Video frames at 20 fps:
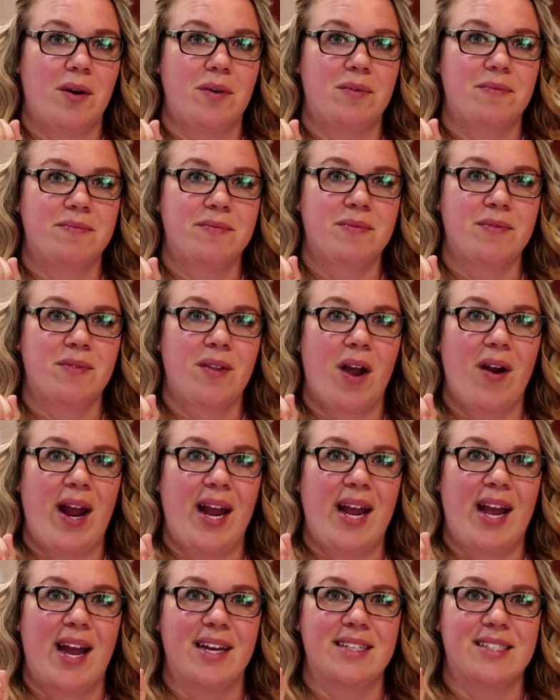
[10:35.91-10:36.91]
All
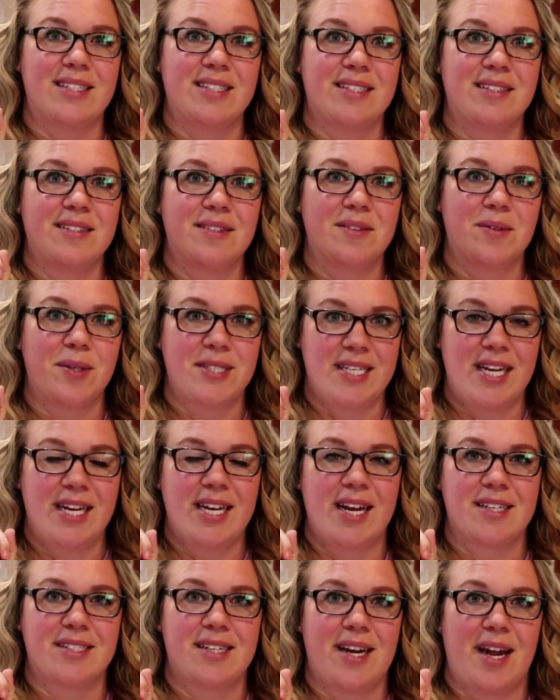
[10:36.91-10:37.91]
right, guys, we'll see you
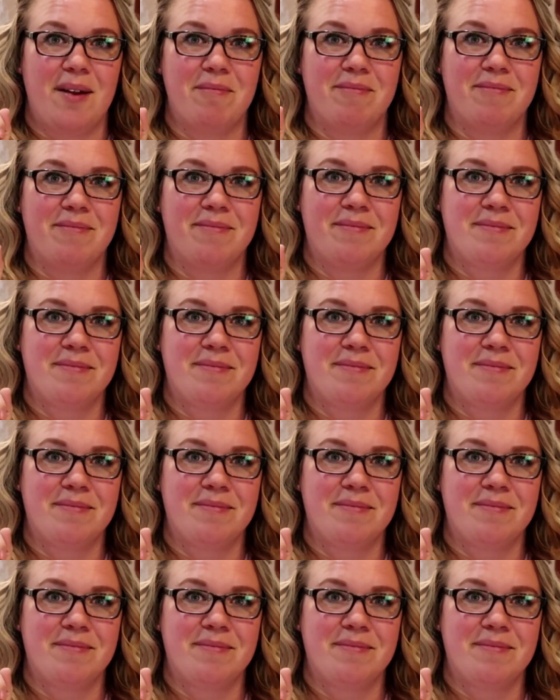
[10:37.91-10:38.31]
next time.